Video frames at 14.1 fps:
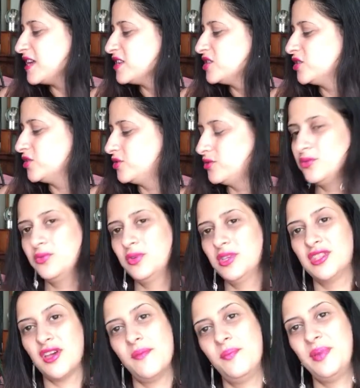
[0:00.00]
has to do
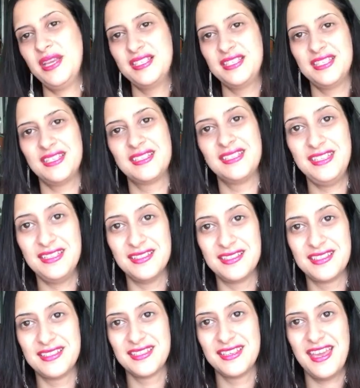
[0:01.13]
with our basic
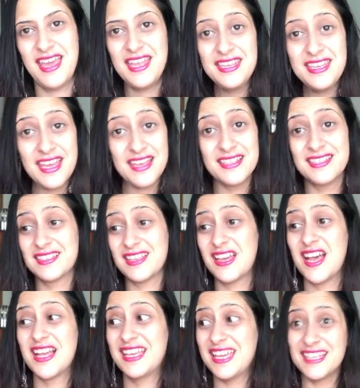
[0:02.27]
needs. And yes,
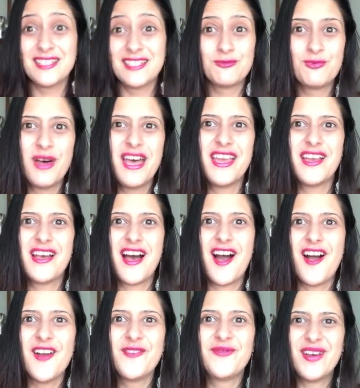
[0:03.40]
guess what?
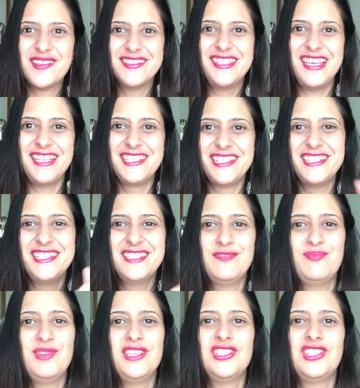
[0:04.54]
Our foundation
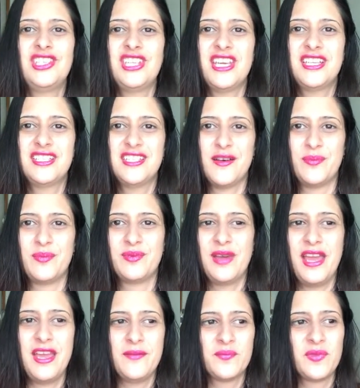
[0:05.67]
is being shaked up,
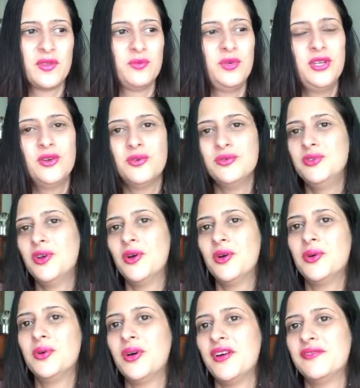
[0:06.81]
right? We don't
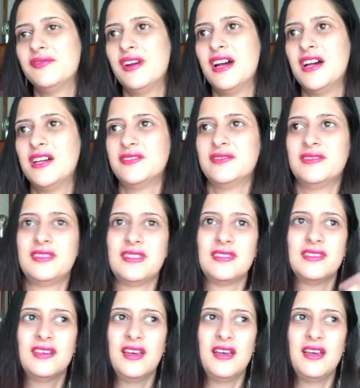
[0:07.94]
know around